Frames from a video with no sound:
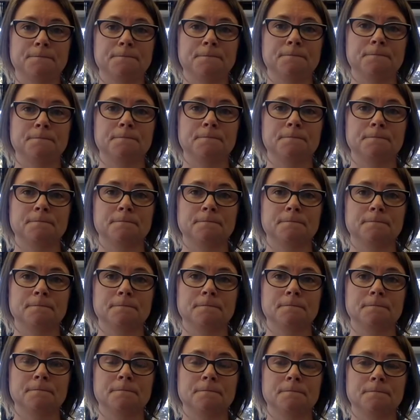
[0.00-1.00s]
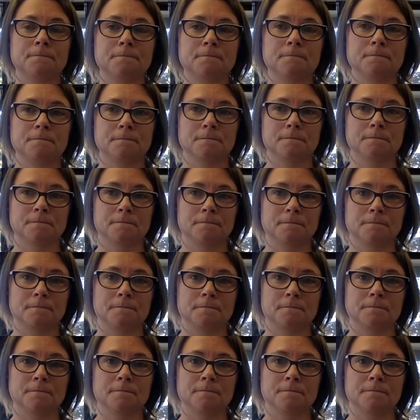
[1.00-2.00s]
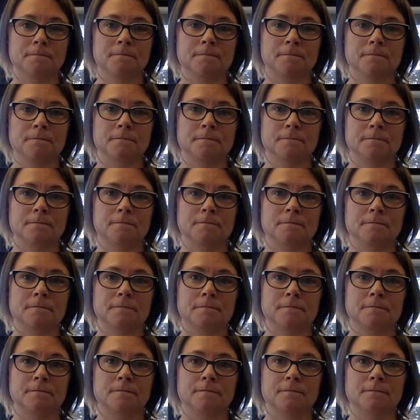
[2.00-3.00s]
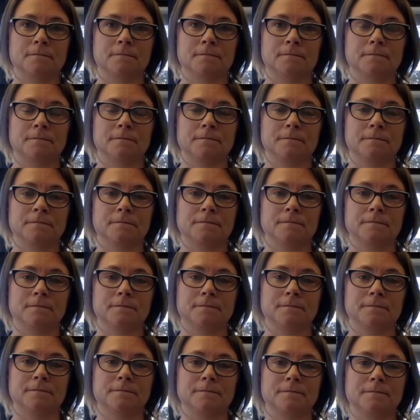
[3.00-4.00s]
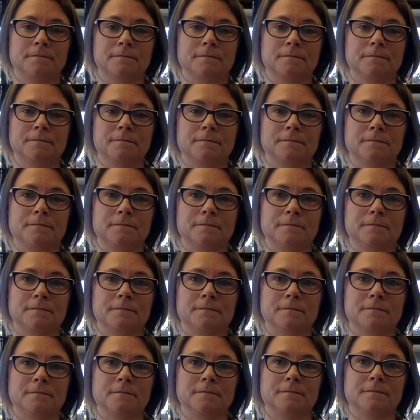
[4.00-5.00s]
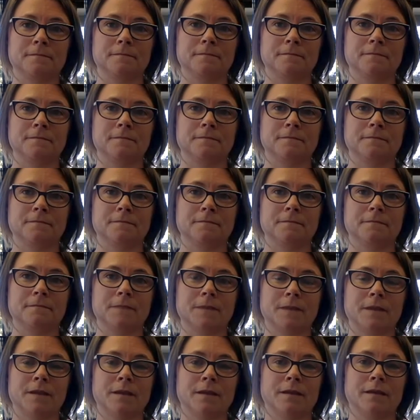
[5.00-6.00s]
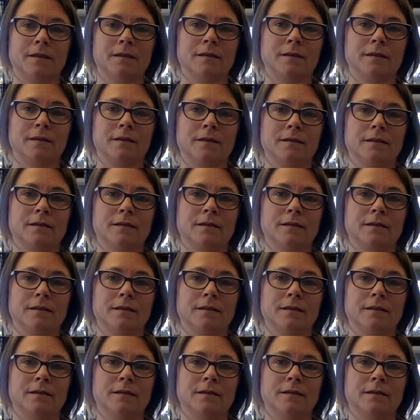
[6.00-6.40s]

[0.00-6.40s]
(silence)